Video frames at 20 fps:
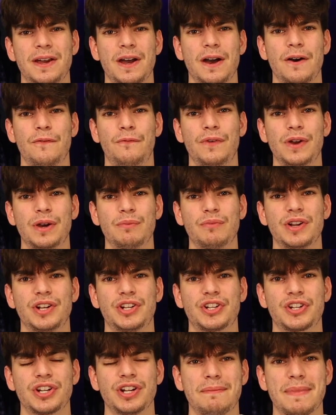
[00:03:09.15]
a film
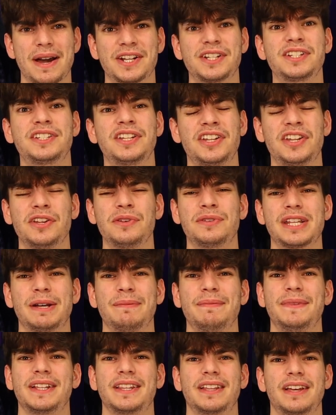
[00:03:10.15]
which manages to do
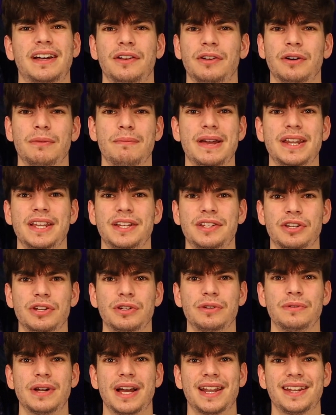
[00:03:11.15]
something that not many
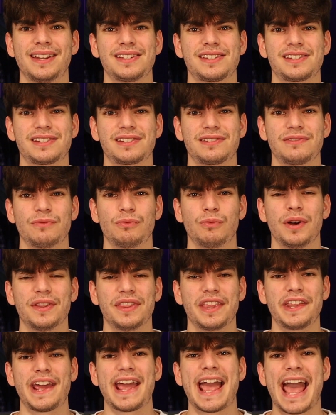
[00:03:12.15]
do, and it's one that I